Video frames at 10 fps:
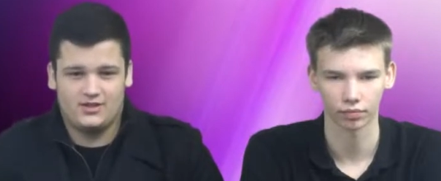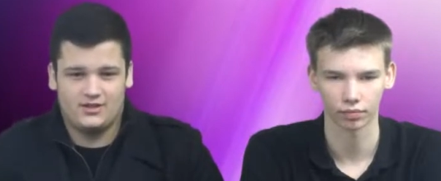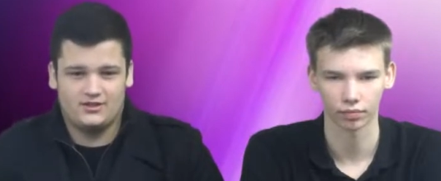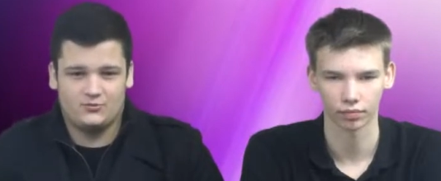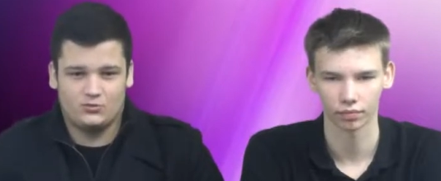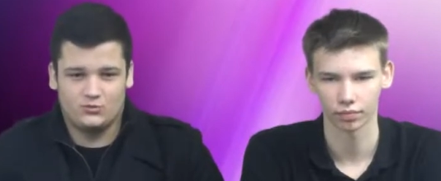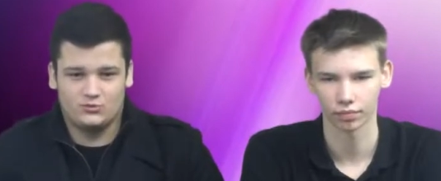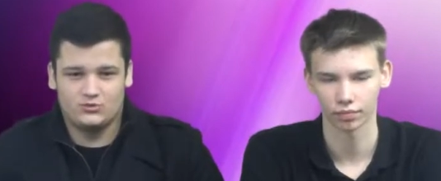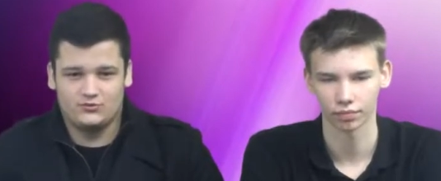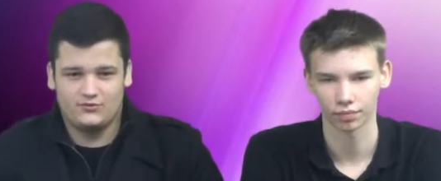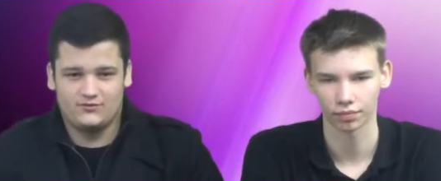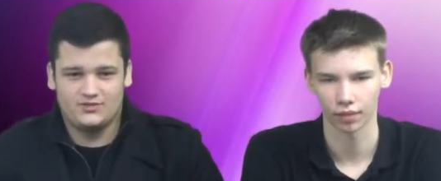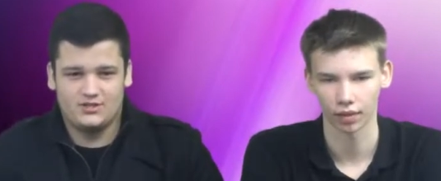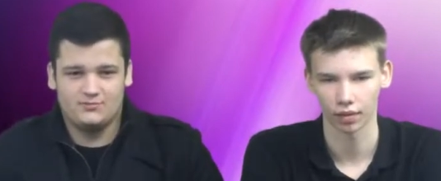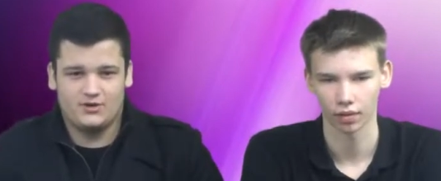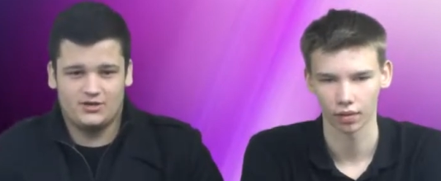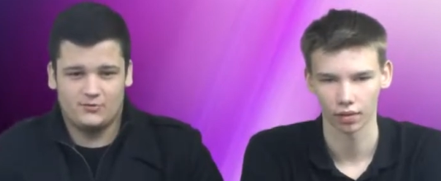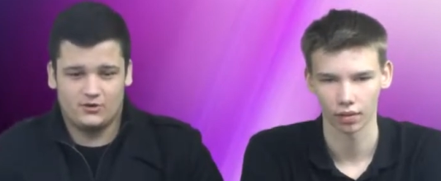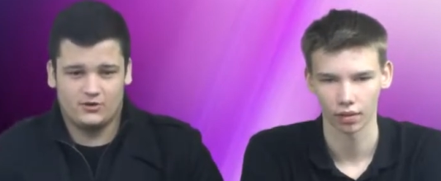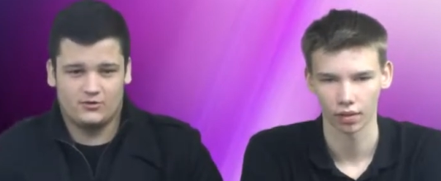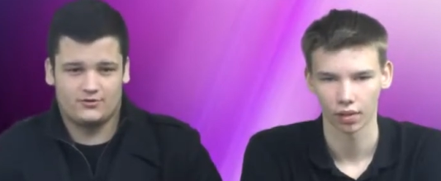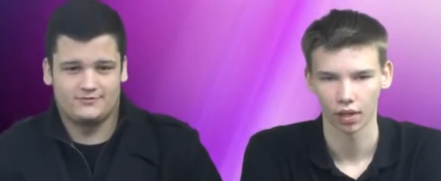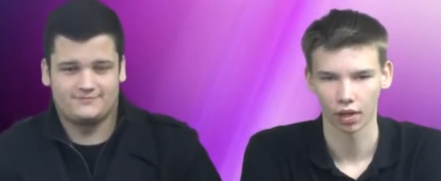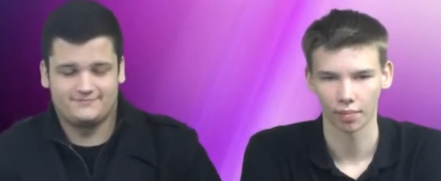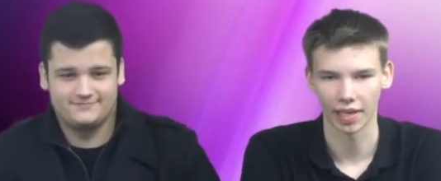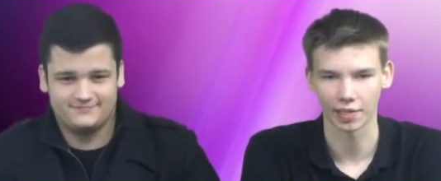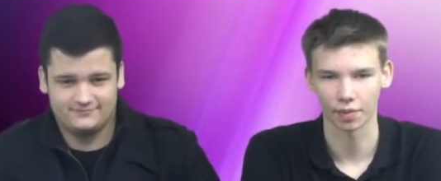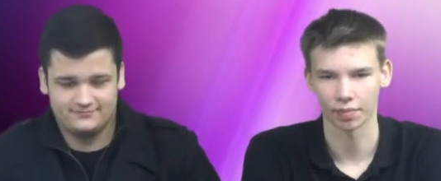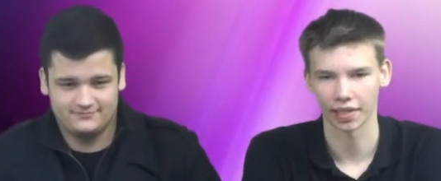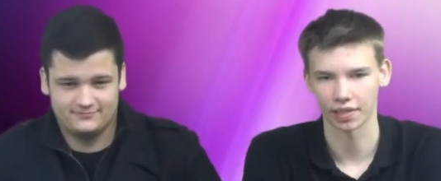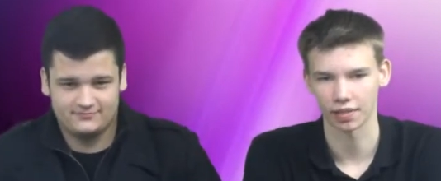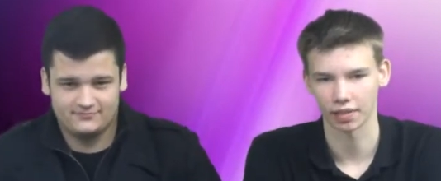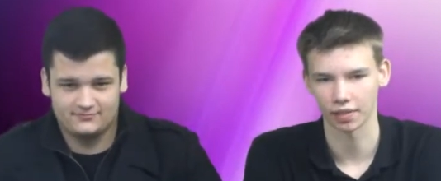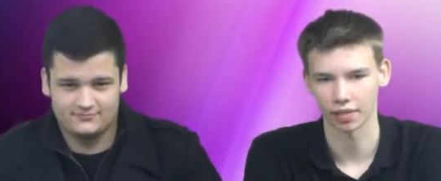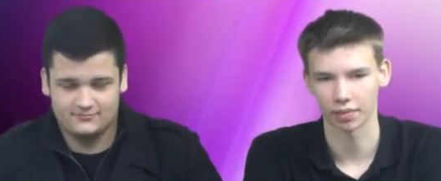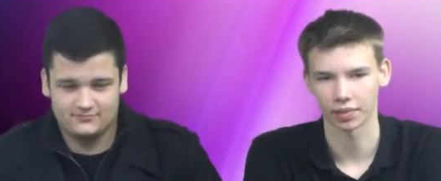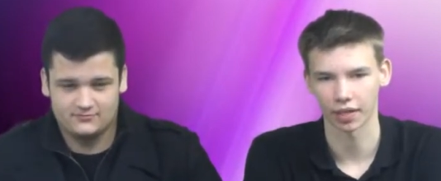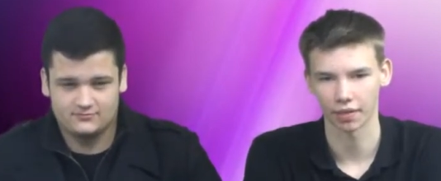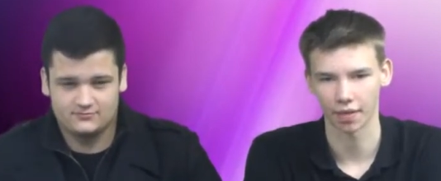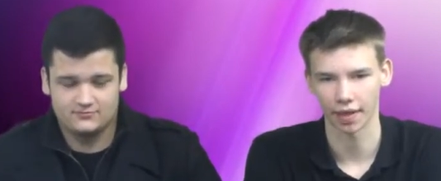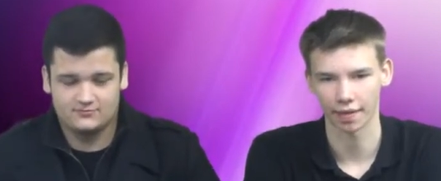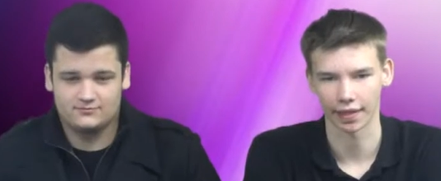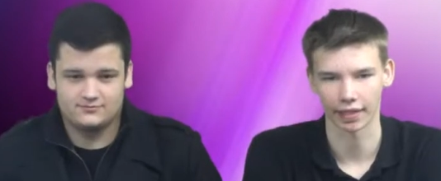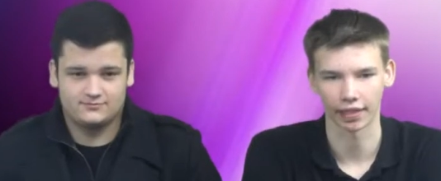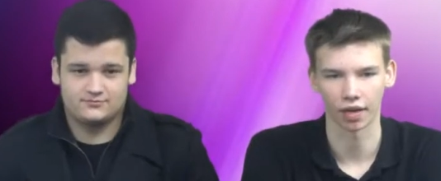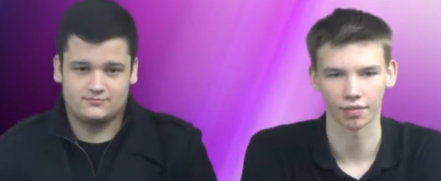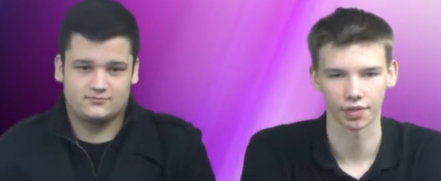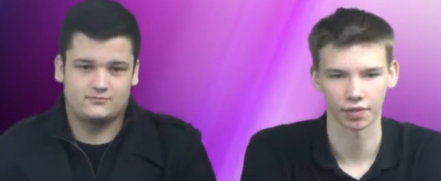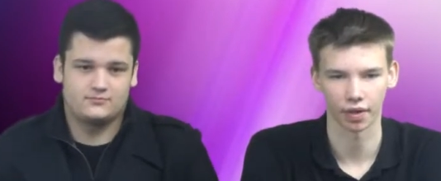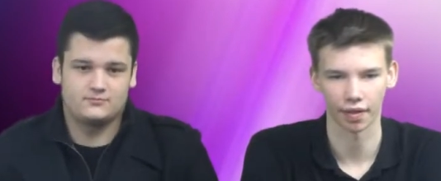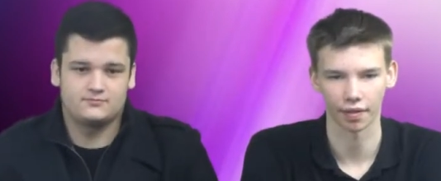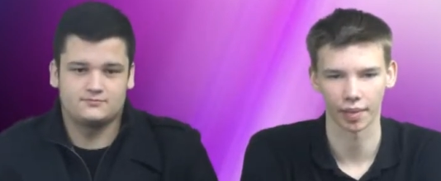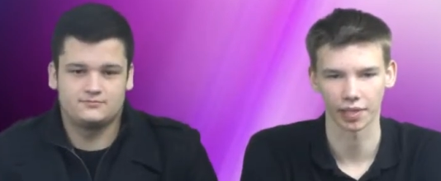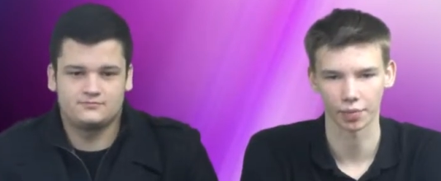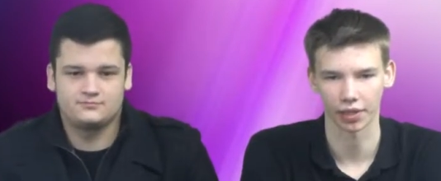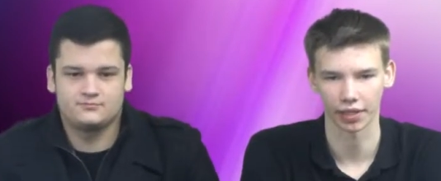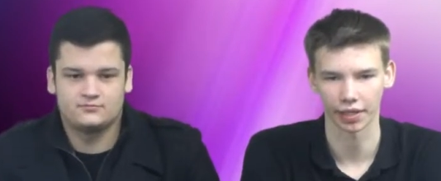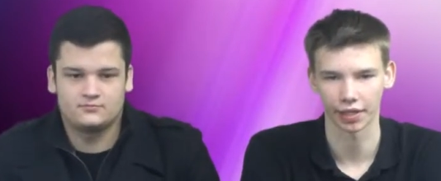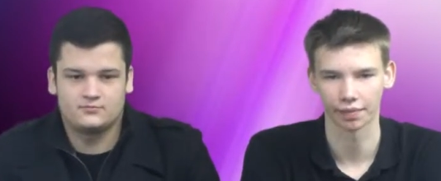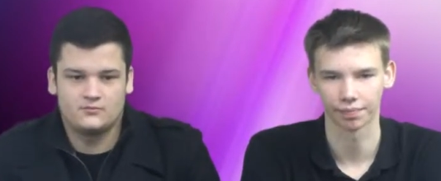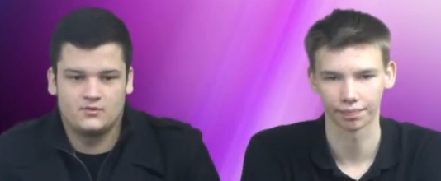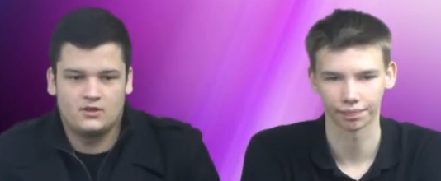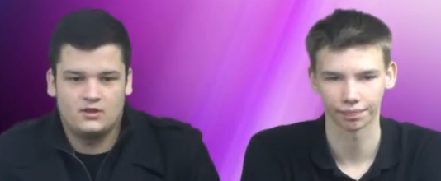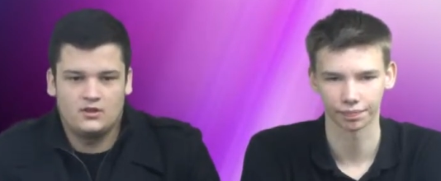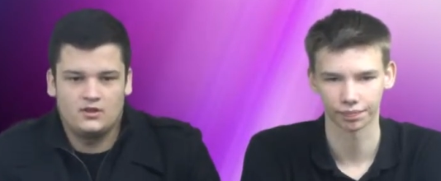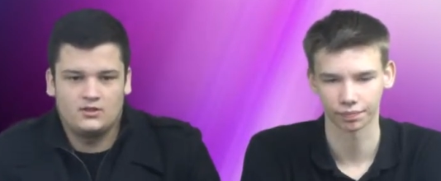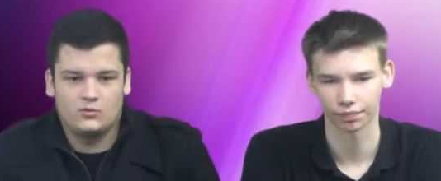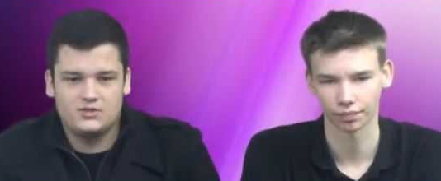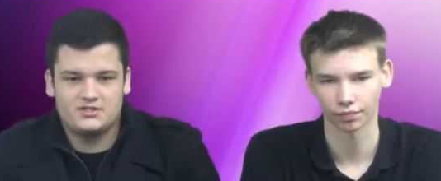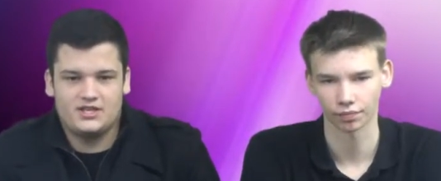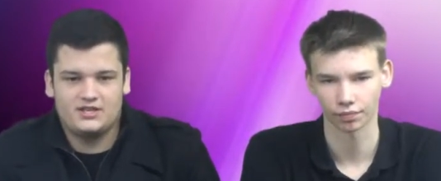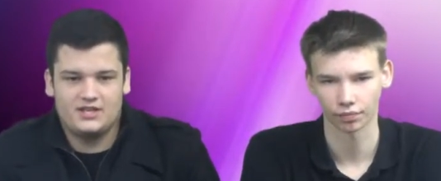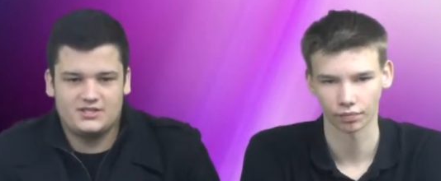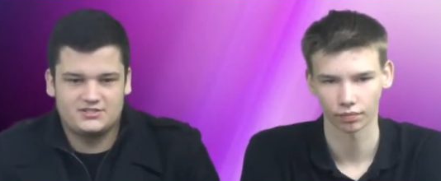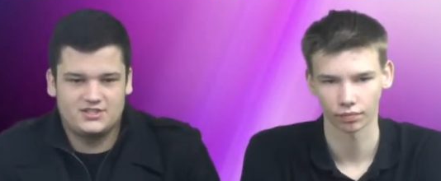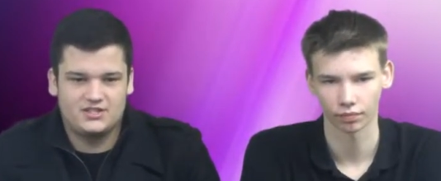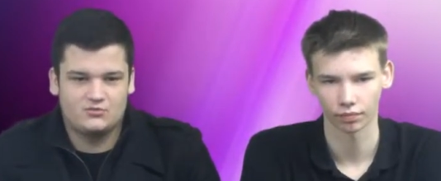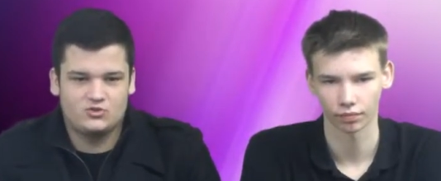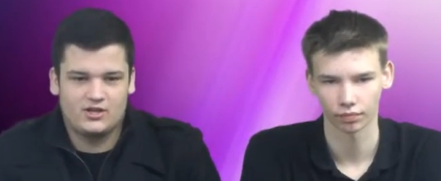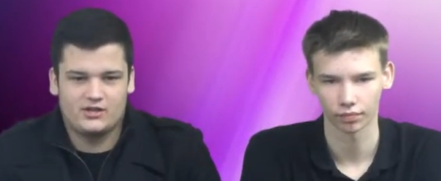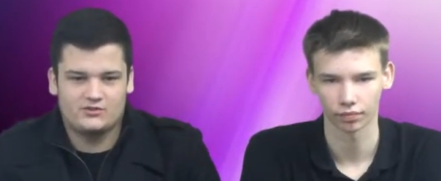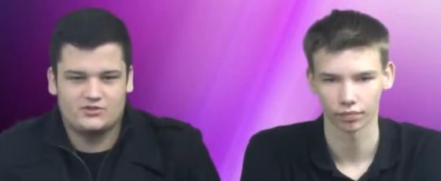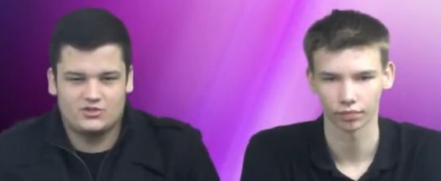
Speaker 1: in room 215 by tomorrow.
Speaker 2: All baseball players need to step down to the athletic office to order their baseball gear.
Speaker 1: The West High dance team tryouts